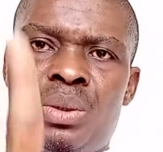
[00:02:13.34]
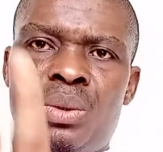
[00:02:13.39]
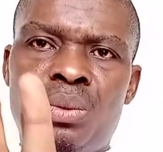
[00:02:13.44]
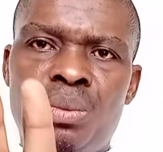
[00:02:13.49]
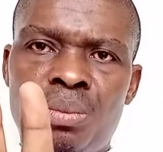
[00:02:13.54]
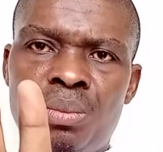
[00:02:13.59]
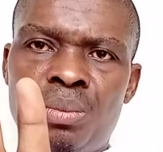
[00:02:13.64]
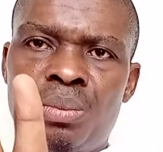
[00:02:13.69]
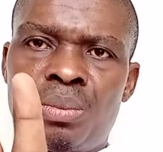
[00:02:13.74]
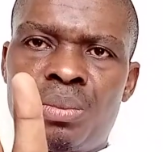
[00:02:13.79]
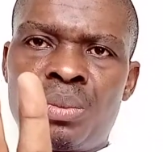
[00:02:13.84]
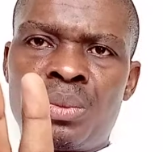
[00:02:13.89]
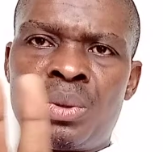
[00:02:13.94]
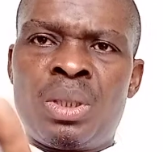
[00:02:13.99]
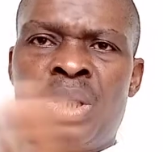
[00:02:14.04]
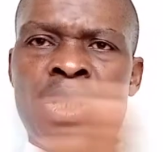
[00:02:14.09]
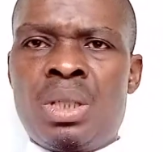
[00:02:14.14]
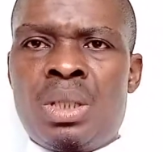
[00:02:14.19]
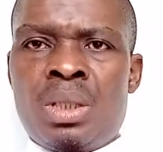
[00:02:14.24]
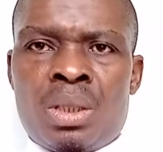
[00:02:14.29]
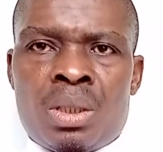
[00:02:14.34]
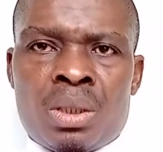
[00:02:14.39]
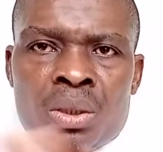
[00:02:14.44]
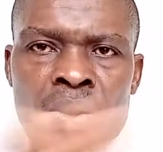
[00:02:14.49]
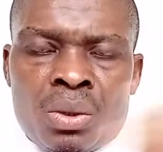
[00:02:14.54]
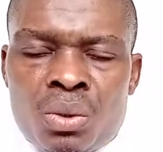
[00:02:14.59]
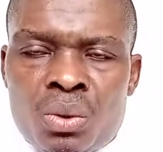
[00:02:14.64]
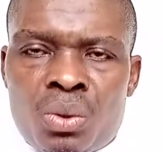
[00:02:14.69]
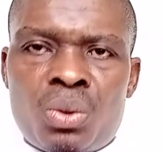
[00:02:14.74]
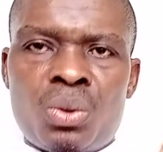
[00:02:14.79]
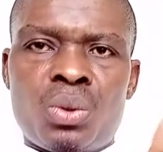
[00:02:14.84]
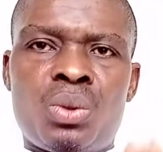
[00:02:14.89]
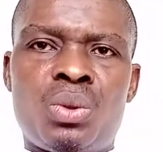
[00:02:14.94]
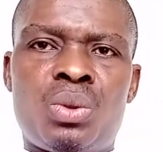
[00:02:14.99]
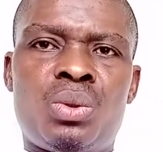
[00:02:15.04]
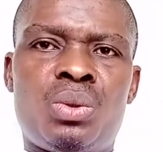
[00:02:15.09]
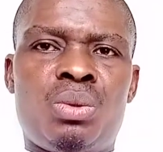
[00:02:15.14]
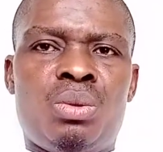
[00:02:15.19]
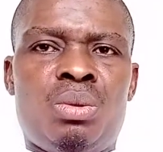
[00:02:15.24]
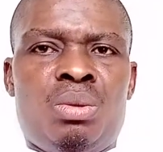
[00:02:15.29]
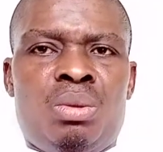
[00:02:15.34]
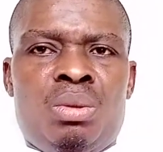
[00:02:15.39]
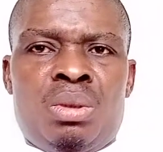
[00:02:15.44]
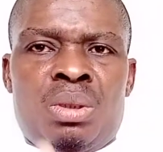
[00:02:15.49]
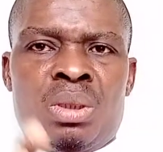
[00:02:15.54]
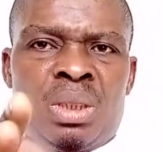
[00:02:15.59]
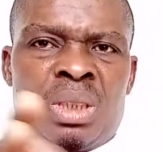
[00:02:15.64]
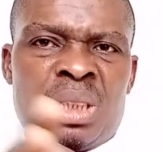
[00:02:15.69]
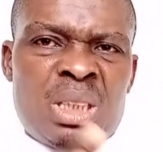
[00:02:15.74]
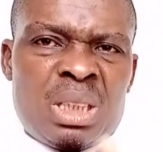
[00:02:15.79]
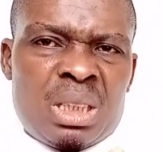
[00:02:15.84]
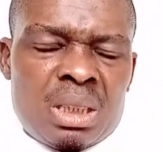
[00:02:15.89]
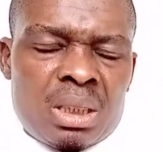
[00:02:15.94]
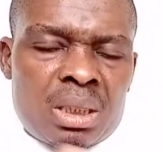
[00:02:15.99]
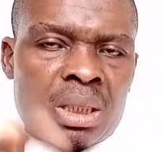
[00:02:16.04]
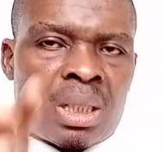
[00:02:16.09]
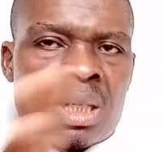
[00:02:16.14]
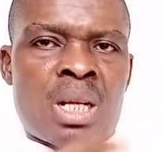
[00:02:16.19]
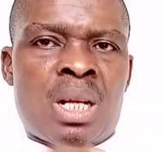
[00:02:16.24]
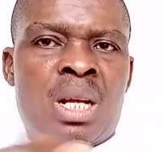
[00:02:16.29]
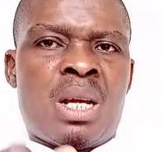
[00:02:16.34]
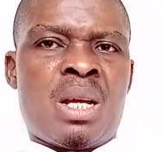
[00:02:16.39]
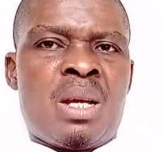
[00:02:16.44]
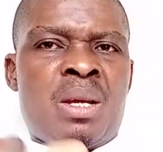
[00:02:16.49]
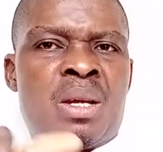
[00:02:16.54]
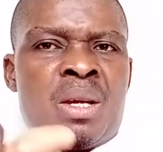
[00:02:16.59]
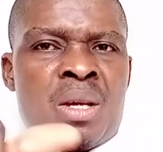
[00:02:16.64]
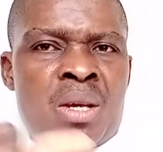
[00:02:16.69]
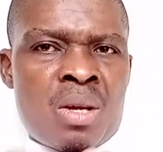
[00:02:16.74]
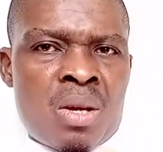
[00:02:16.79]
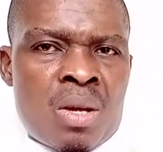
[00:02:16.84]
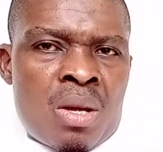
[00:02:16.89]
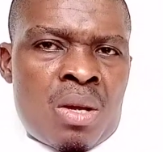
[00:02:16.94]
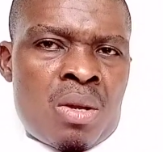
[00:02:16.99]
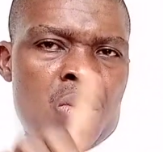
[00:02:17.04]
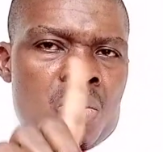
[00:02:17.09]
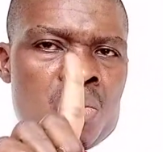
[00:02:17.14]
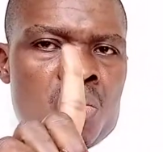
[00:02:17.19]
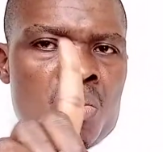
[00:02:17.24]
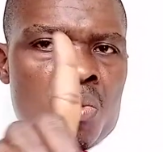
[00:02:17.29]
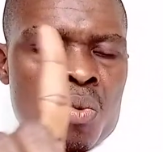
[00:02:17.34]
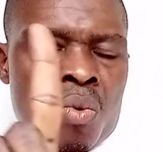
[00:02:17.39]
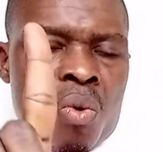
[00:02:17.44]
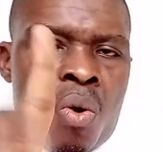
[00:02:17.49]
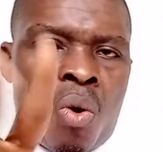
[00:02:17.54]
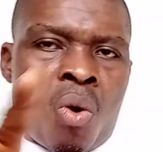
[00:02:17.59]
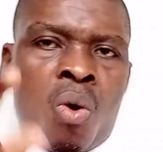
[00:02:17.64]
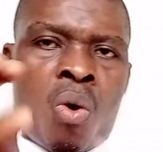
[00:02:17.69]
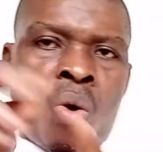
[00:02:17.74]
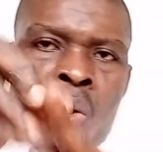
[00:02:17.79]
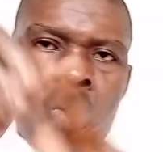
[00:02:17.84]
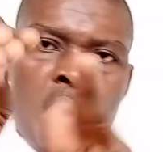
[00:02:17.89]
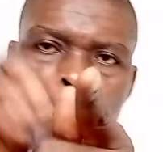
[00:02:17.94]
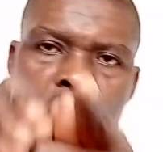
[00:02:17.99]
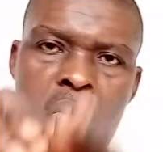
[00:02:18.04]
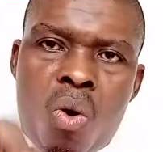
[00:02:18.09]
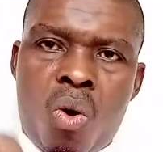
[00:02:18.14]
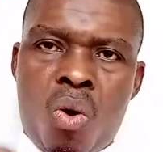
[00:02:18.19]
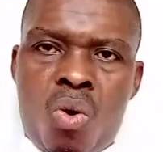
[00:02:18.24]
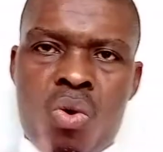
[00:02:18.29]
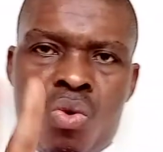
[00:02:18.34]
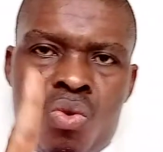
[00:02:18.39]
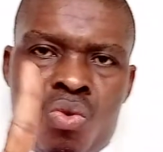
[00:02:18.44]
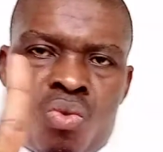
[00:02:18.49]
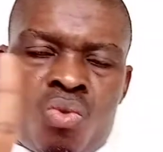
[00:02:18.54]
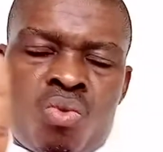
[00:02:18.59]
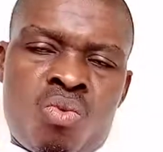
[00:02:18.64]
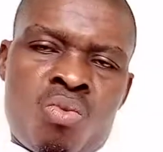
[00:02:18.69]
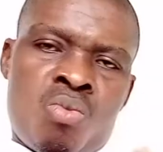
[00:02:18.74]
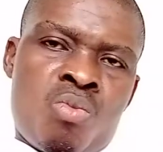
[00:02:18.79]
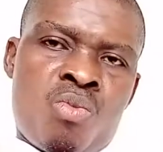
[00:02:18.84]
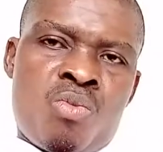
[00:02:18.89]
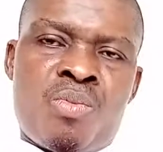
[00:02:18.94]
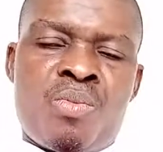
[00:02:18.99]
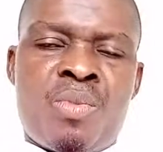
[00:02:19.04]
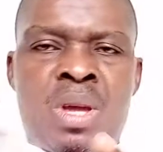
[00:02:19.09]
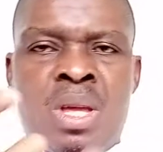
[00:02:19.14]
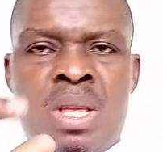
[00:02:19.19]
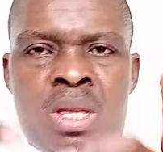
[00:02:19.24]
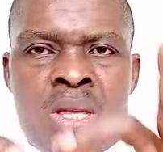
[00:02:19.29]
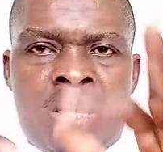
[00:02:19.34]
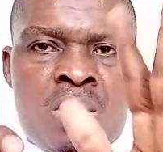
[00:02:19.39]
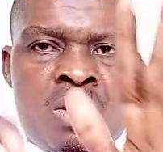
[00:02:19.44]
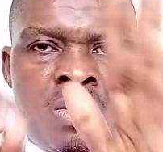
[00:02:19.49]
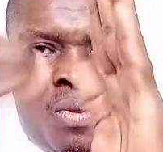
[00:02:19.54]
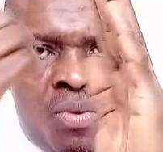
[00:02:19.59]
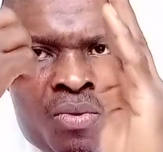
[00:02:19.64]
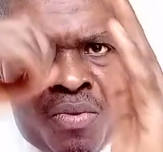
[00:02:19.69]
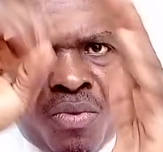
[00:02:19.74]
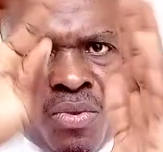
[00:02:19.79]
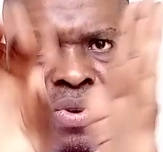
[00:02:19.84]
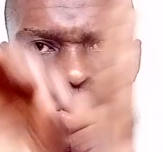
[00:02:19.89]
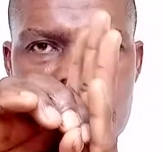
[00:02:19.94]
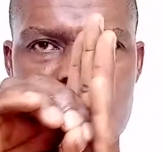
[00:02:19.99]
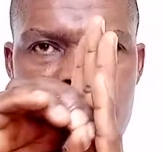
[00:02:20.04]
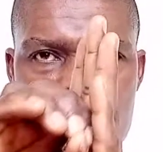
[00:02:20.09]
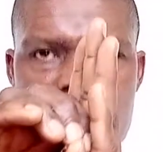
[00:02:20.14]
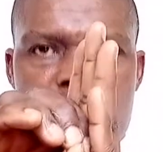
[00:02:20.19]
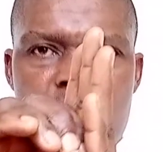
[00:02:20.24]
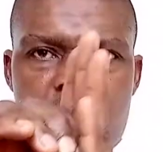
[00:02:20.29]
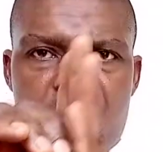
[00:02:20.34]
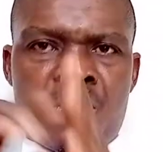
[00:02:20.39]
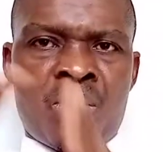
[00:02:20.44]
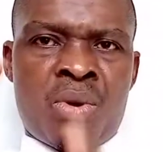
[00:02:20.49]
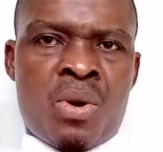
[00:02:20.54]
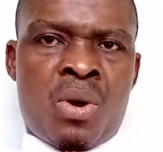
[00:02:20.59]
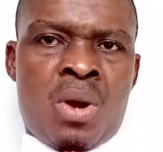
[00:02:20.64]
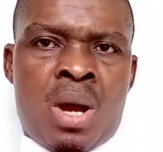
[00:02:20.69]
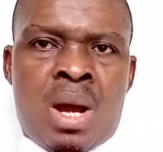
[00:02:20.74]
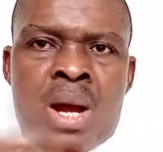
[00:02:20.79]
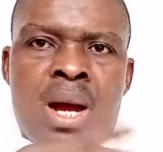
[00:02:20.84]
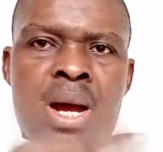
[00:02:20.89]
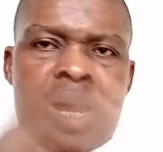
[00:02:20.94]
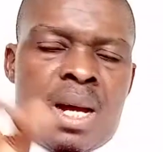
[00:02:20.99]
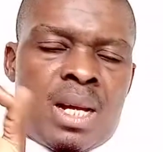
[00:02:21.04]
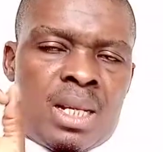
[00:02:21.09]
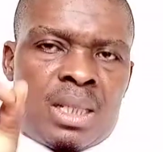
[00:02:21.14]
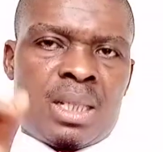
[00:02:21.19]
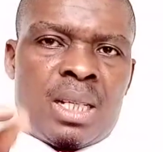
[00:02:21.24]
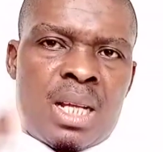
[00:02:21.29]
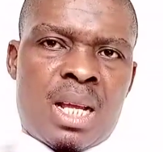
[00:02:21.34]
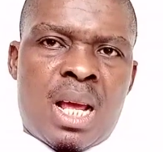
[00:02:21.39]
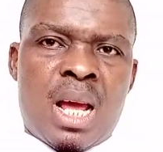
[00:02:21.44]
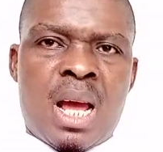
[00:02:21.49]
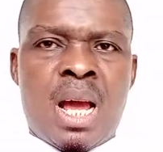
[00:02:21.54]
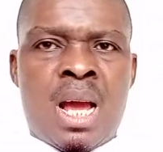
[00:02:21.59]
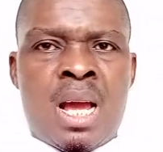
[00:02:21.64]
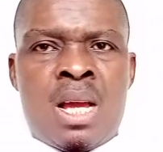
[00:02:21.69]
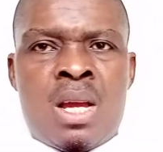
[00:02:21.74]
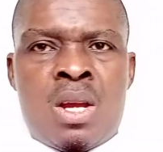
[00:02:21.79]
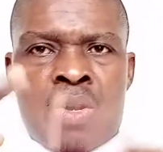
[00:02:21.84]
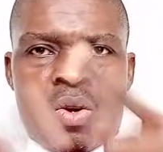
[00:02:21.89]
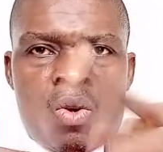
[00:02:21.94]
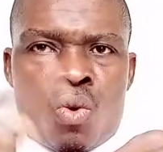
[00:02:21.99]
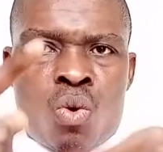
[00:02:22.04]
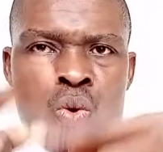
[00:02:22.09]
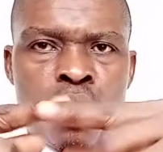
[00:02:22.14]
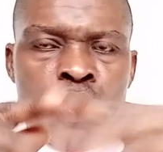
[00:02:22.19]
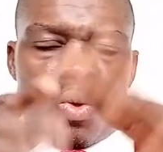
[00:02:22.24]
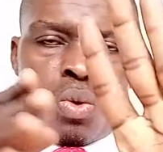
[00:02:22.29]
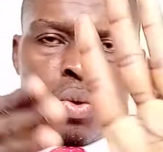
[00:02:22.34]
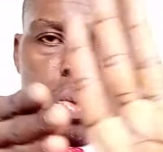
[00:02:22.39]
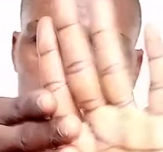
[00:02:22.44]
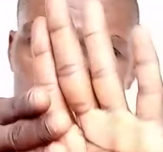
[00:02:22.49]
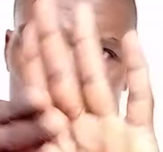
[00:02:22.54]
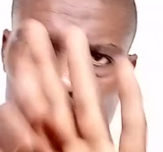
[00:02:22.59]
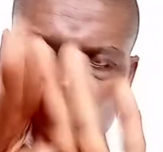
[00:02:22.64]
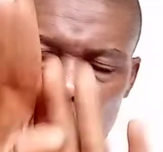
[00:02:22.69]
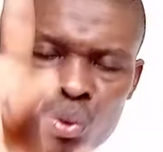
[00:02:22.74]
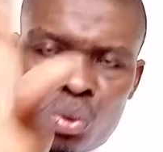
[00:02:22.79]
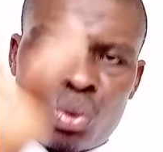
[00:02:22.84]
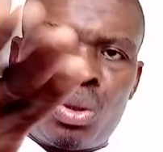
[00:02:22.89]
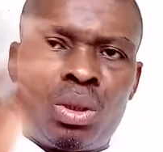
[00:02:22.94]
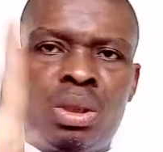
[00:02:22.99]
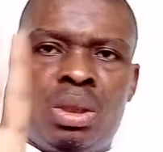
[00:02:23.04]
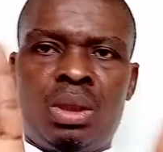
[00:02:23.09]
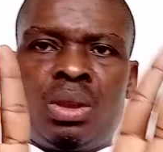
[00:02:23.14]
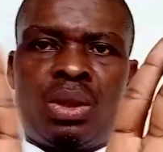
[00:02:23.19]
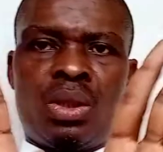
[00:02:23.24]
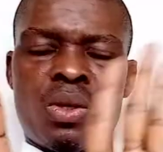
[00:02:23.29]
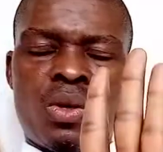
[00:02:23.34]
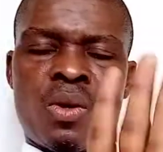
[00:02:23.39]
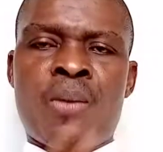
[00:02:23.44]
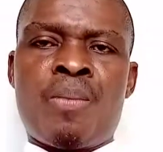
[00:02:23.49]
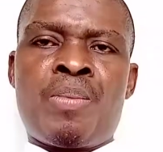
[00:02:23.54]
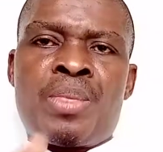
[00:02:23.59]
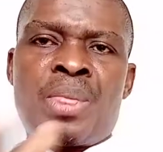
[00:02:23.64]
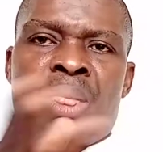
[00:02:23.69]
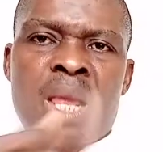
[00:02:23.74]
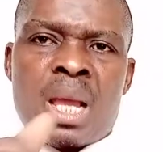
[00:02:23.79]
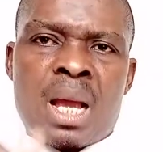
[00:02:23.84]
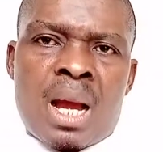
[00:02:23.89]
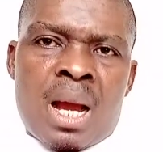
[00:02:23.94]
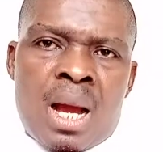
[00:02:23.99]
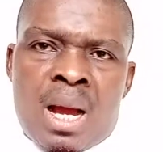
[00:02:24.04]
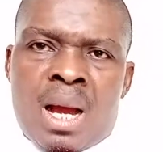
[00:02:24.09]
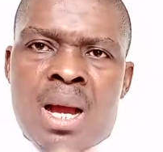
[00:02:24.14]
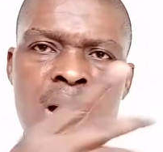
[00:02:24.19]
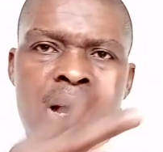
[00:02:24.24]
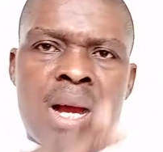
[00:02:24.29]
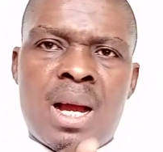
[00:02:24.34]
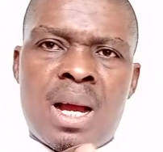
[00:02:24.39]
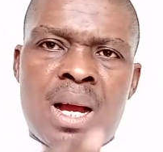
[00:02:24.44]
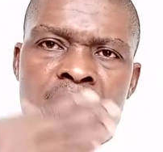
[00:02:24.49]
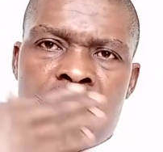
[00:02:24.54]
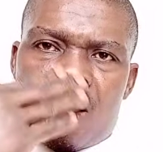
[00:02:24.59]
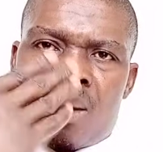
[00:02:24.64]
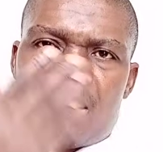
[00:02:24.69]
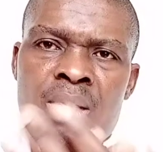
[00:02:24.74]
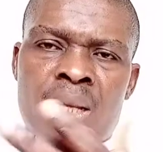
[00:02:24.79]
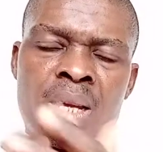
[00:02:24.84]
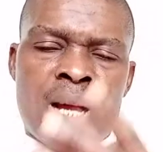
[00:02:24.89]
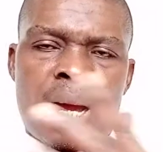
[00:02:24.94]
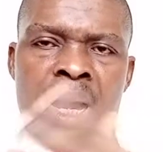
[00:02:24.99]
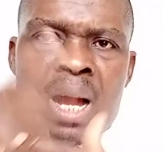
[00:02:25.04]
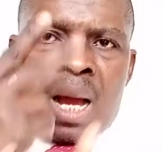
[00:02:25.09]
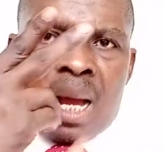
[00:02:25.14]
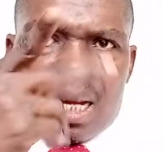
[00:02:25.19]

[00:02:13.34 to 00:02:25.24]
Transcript: Don't describe each and every one of your own movements. Example: as I went in the door, I turned and saw a TV.